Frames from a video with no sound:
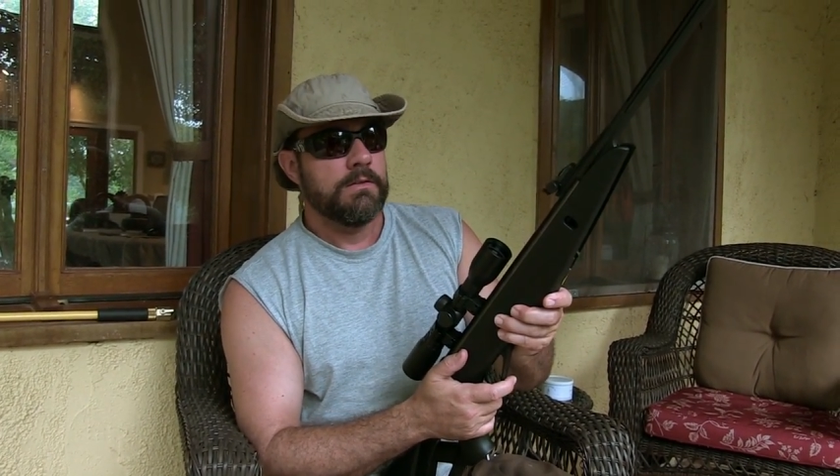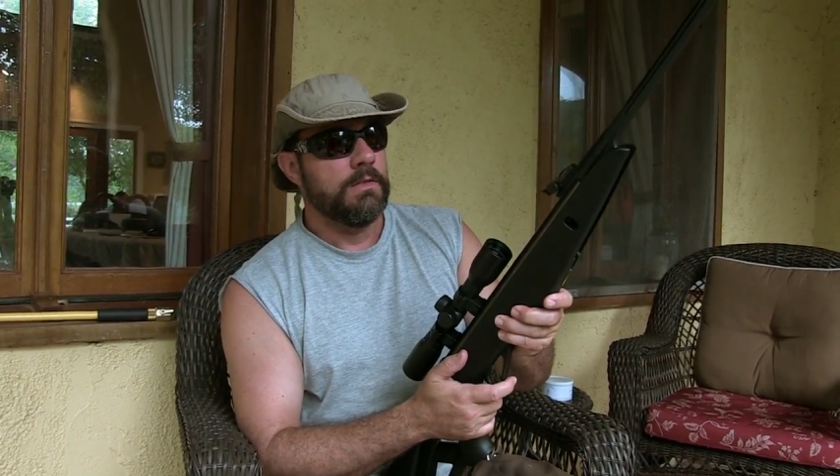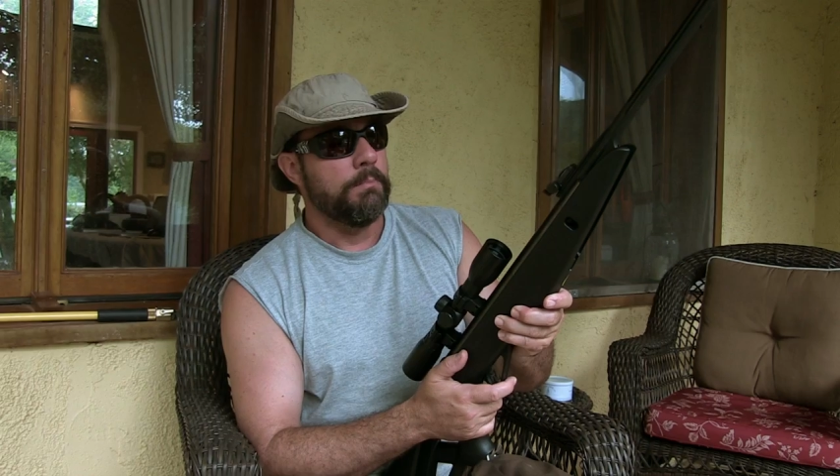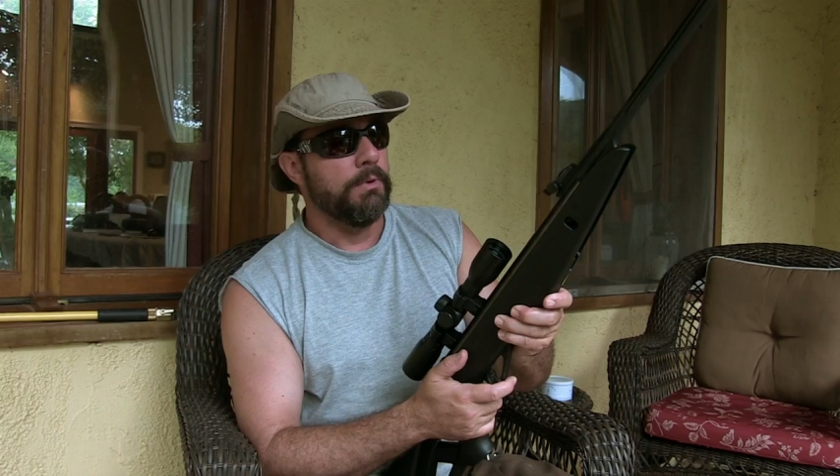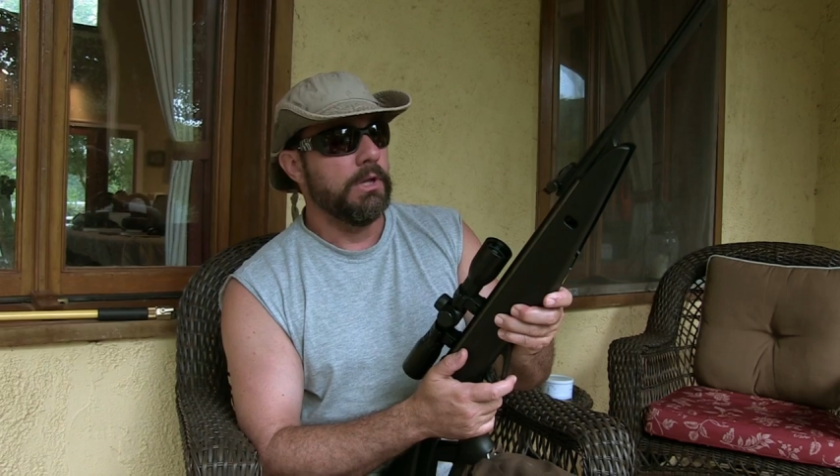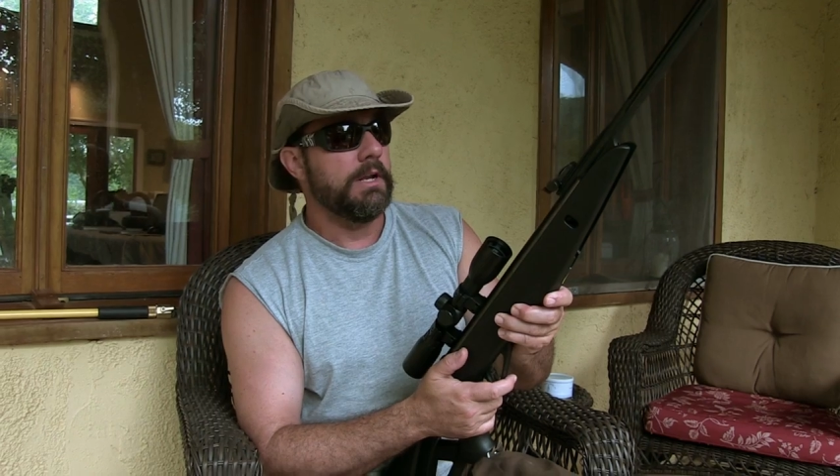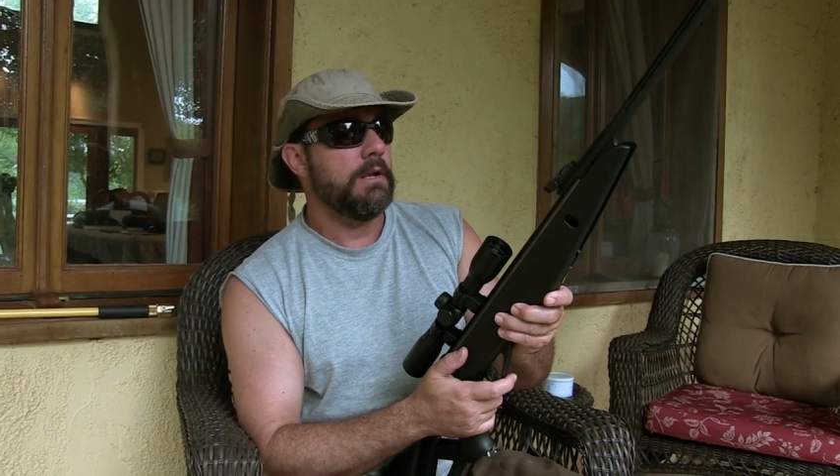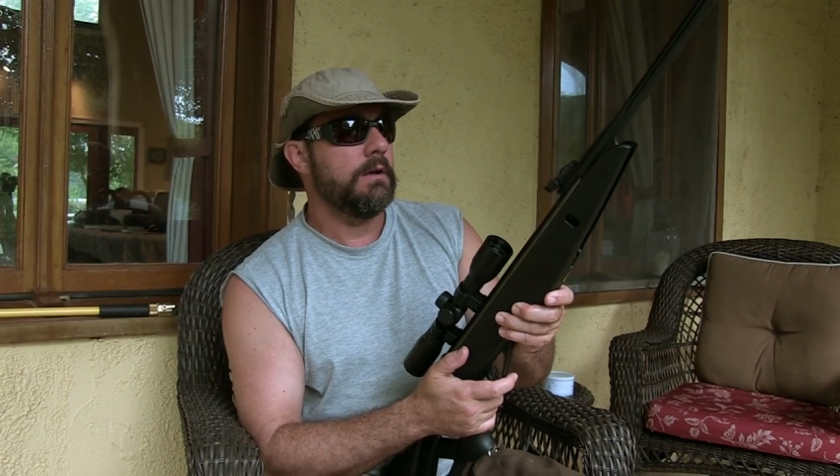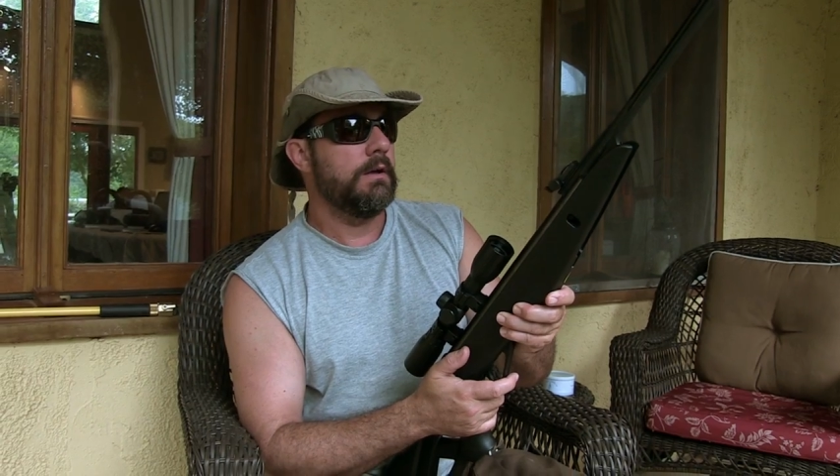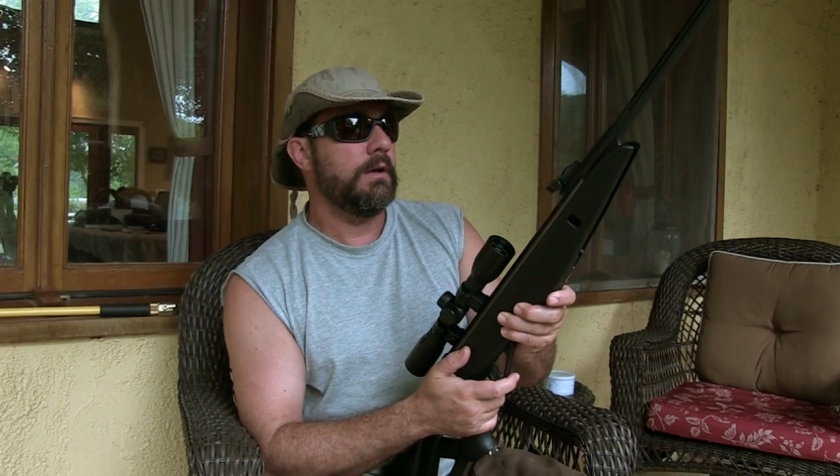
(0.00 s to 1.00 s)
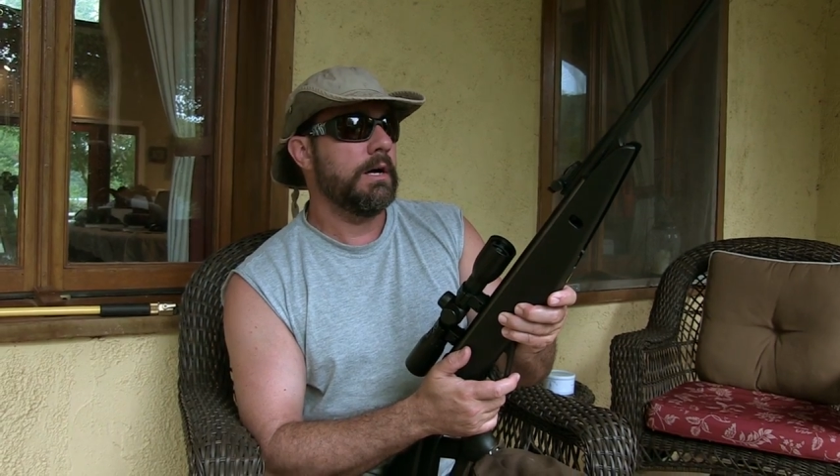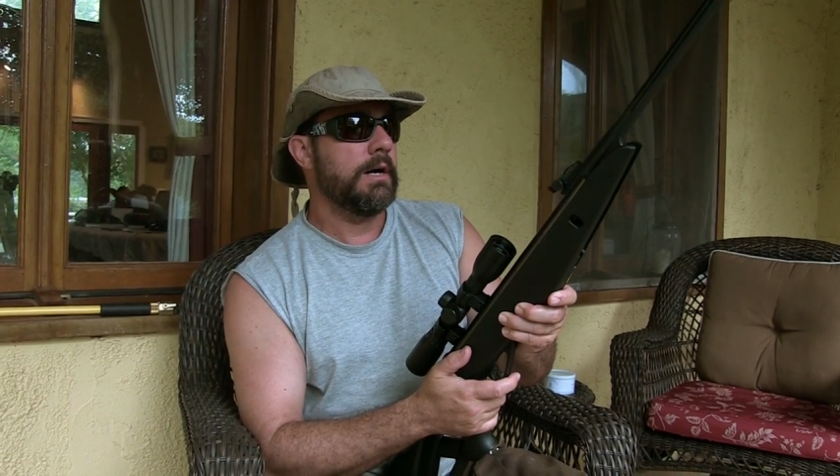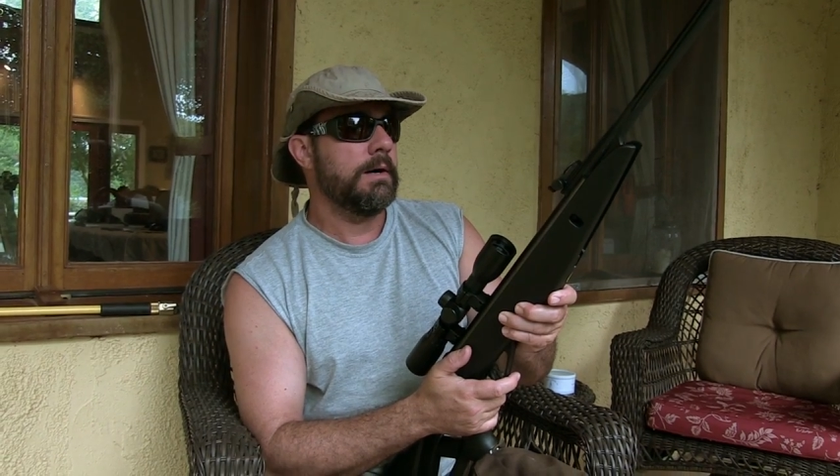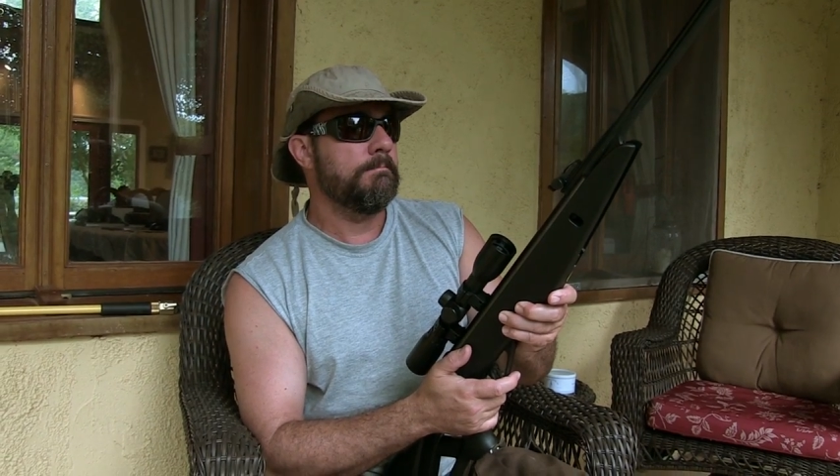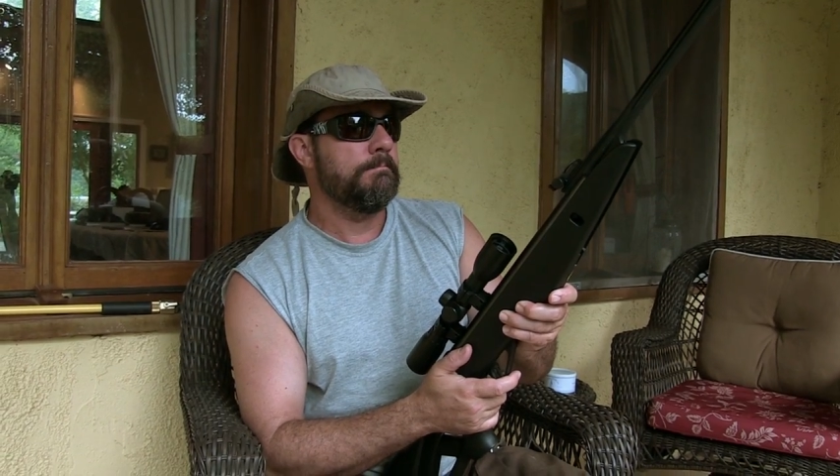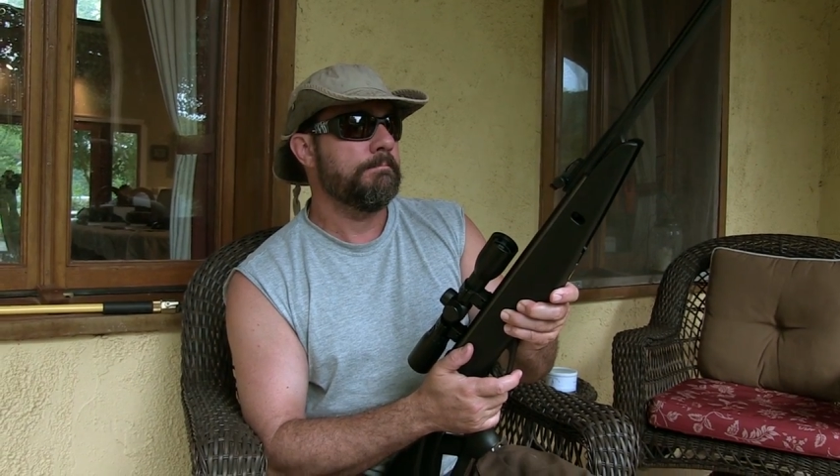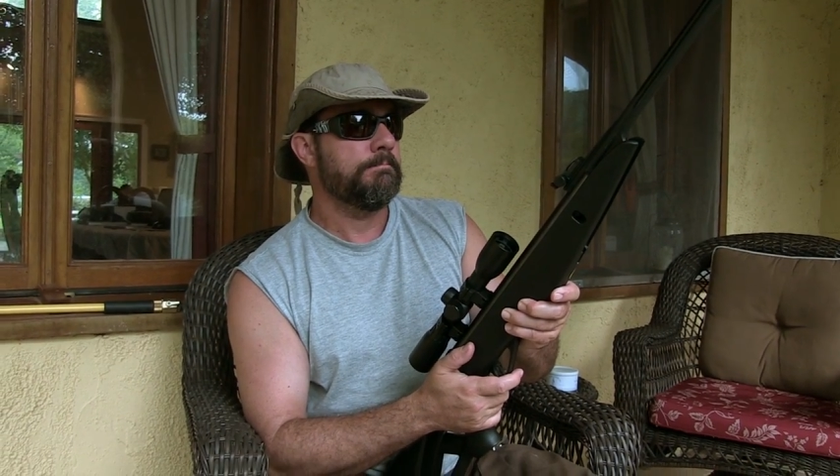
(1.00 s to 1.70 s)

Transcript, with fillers: the bullet, um,